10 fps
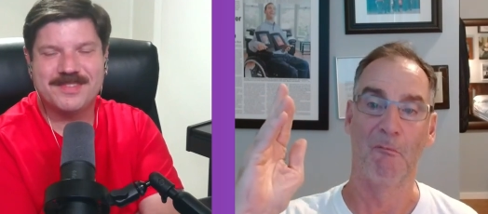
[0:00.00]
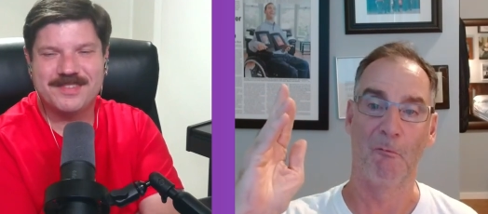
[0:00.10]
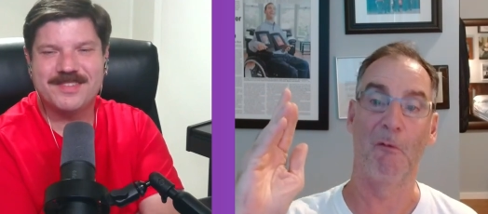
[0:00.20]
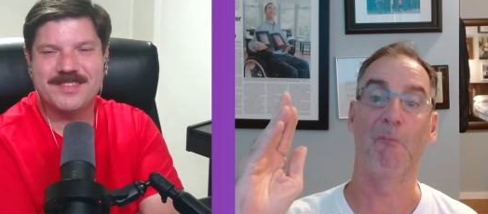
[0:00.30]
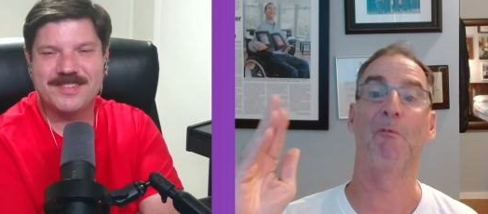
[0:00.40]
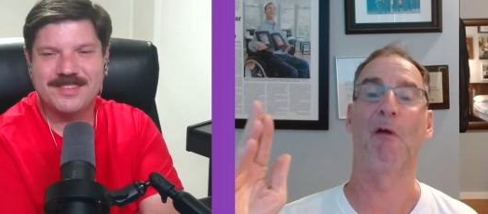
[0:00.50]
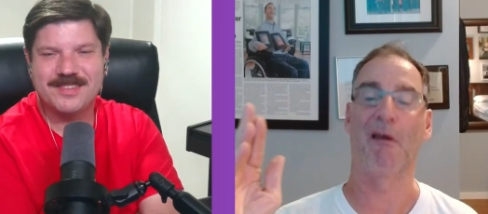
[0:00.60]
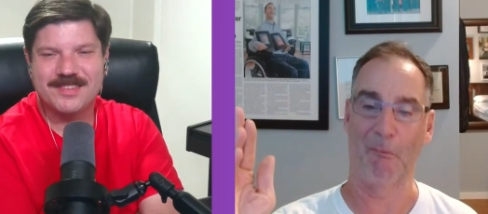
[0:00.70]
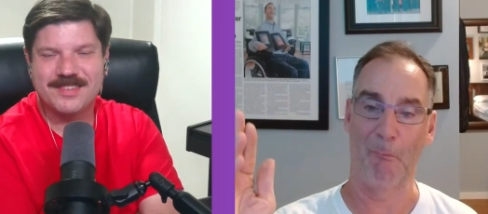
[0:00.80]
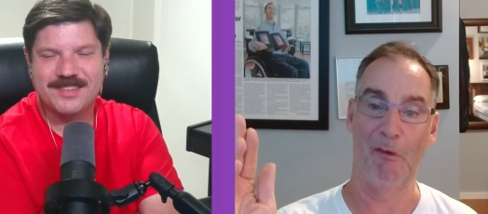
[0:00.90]
Speaker 1: "What we
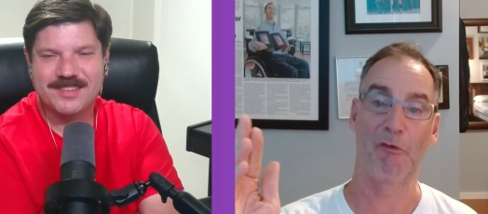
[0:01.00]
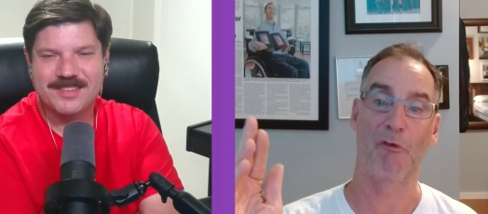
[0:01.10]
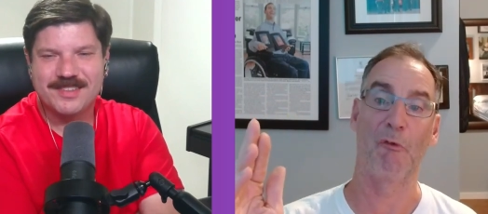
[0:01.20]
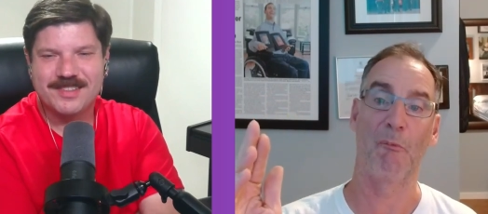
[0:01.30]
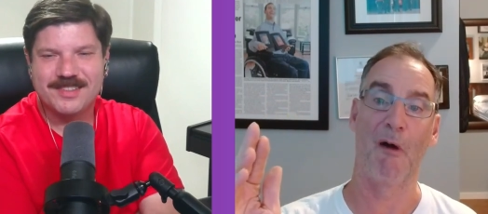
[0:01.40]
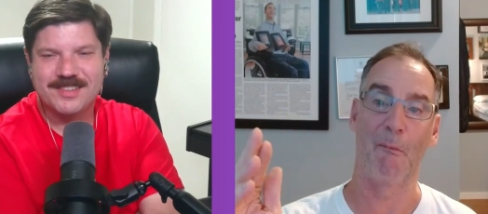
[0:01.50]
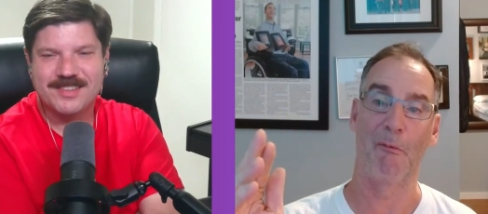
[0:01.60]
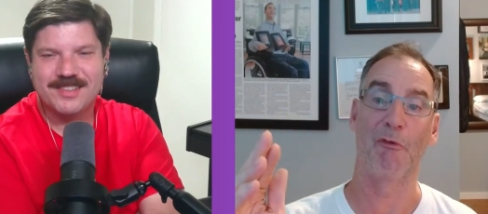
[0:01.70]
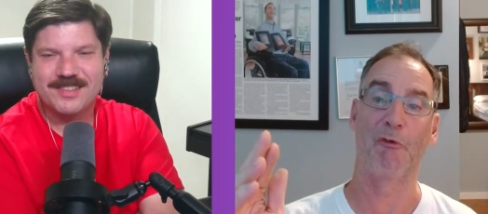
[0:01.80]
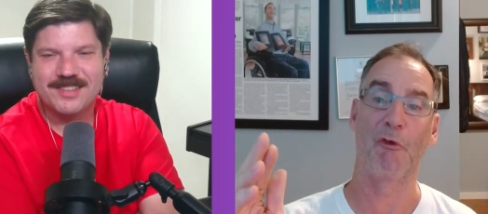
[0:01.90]
recommend you to Bob
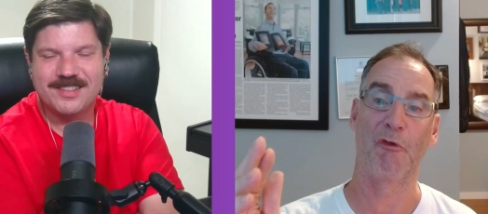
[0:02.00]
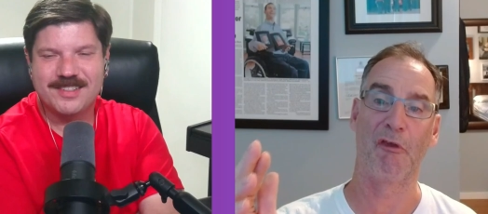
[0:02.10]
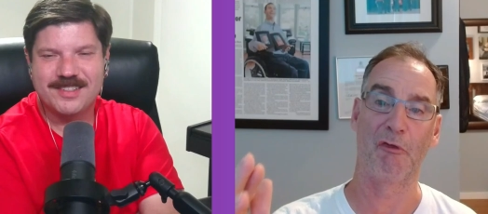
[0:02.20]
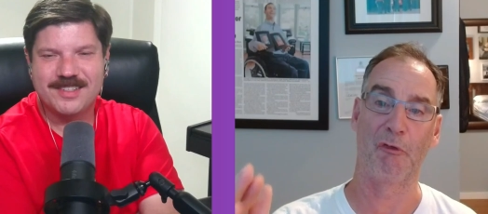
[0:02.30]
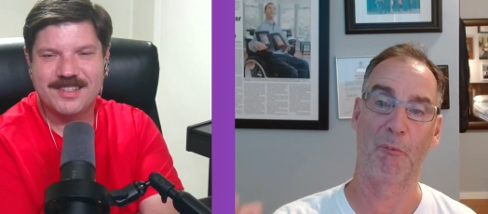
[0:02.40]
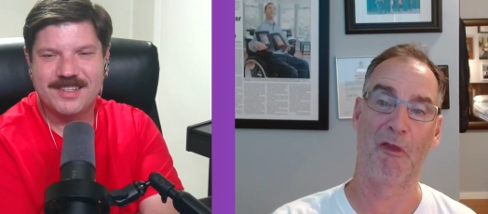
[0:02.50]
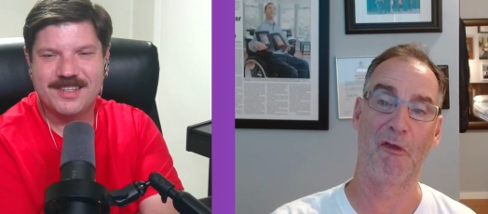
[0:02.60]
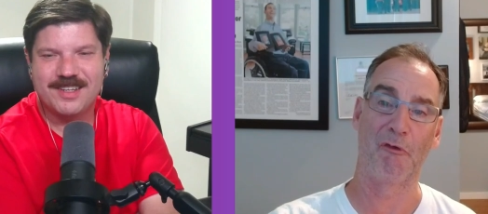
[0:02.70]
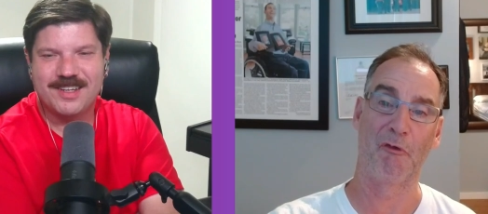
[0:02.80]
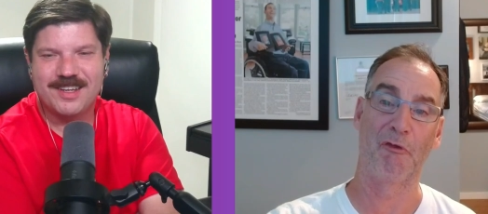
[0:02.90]
and Susie is to
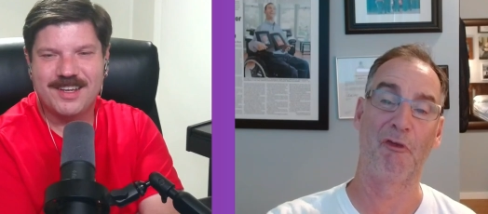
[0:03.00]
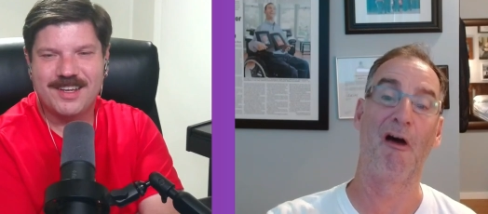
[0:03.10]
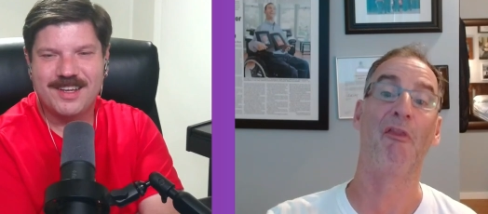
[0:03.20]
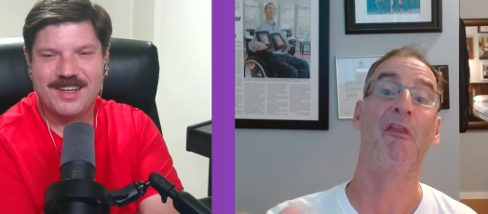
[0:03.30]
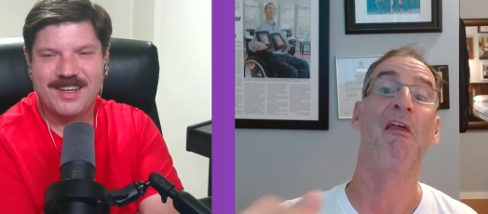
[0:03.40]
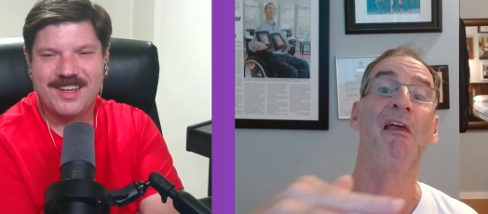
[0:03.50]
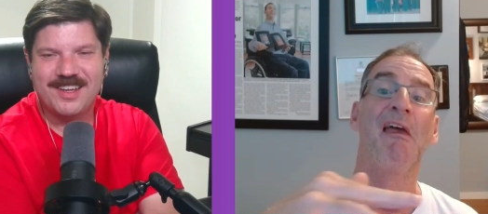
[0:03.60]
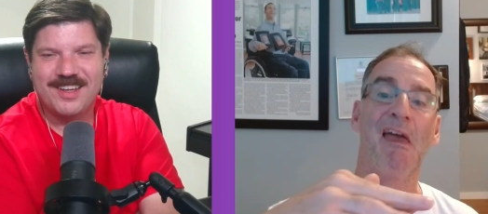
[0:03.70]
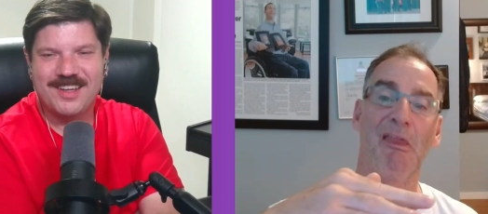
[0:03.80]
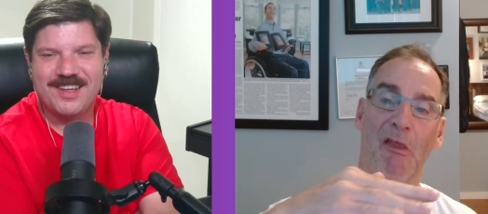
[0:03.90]
place your son
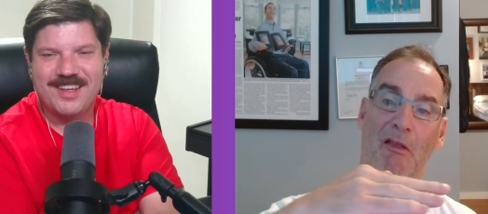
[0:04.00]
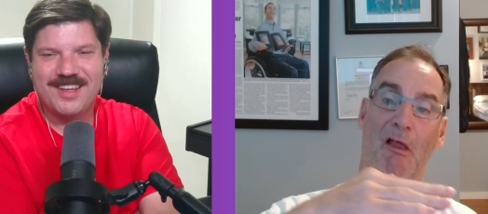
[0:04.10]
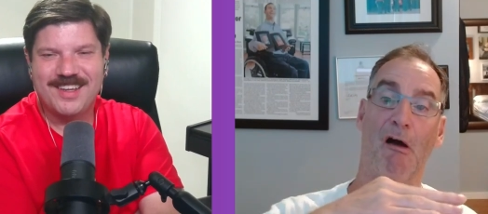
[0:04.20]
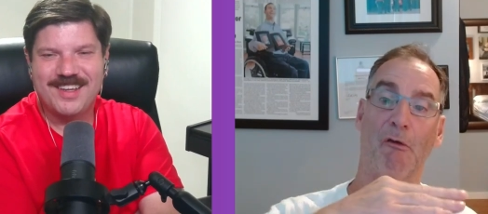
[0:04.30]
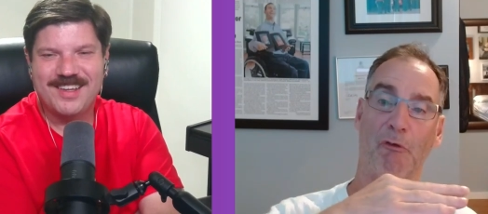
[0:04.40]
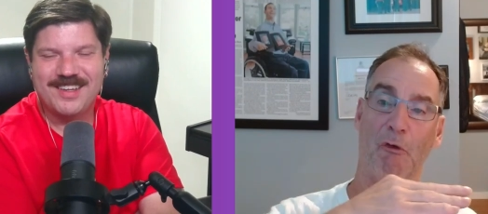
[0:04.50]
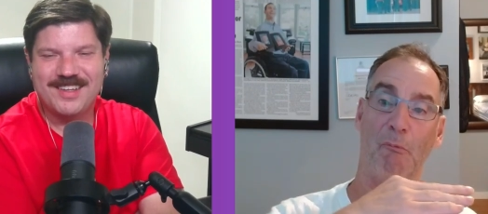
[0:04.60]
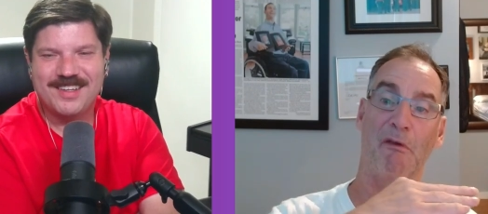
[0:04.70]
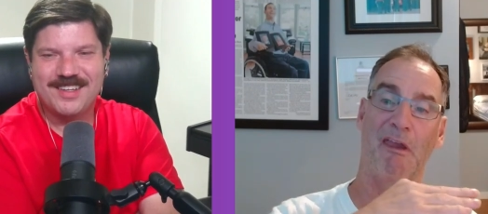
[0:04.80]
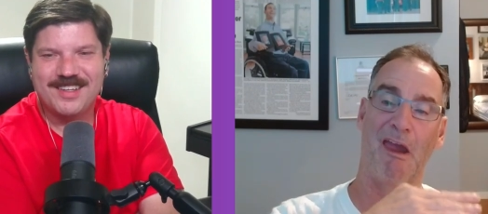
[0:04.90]
in a
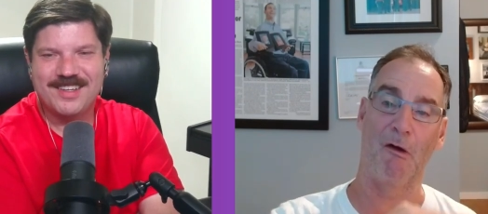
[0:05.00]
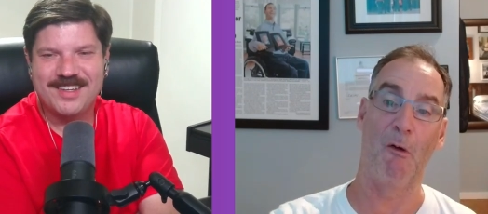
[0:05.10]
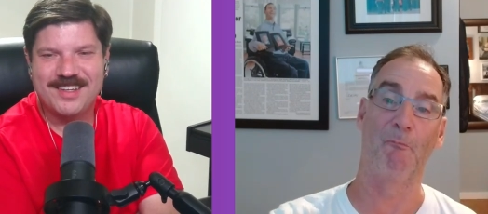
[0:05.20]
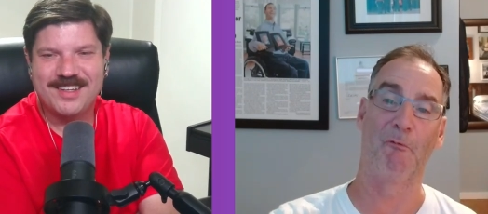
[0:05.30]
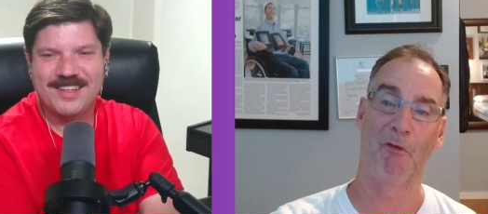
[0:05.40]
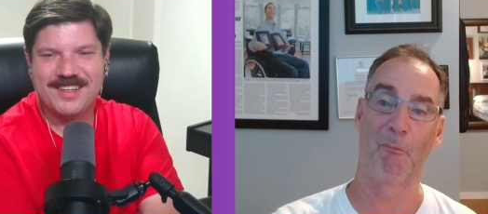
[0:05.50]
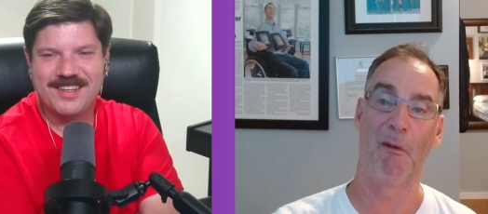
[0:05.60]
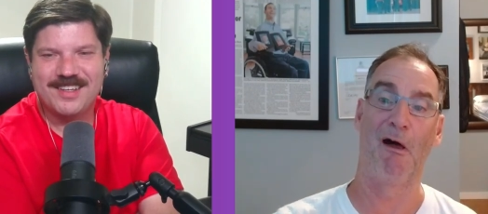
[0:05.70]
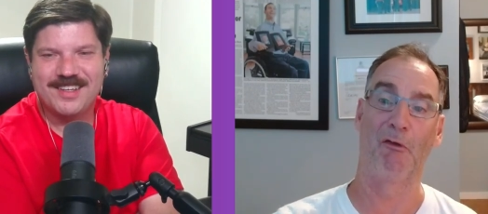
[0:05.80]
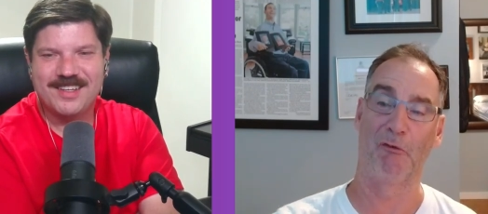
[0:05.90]
long-term care home for the
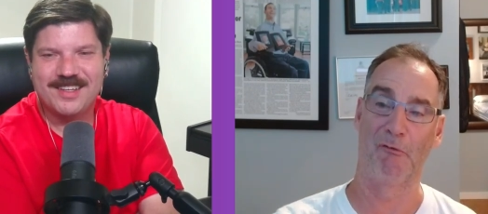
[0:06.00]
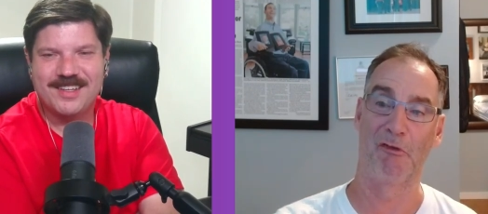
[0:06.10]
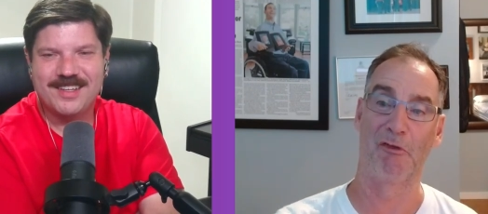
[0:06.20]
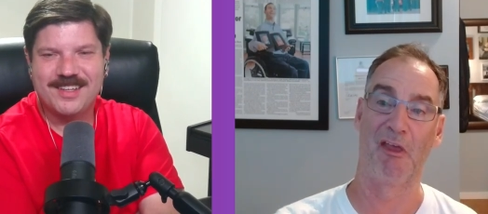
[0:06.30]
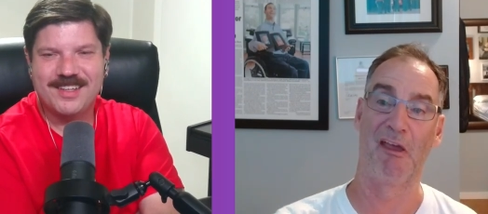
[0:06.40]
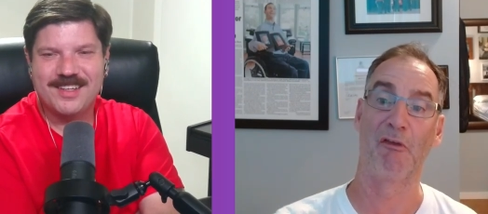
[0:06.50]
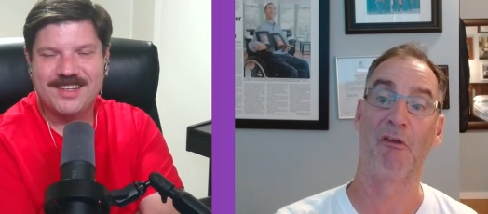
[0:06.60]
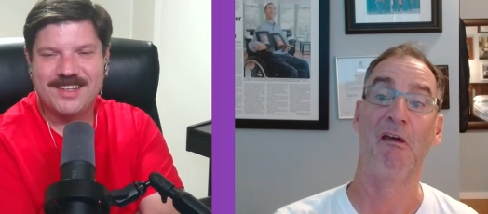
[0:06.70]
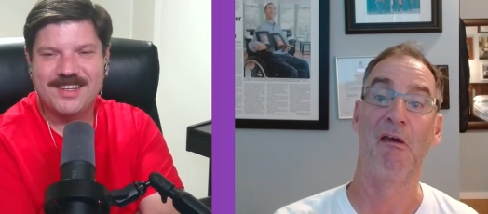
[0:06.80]
balance of his days,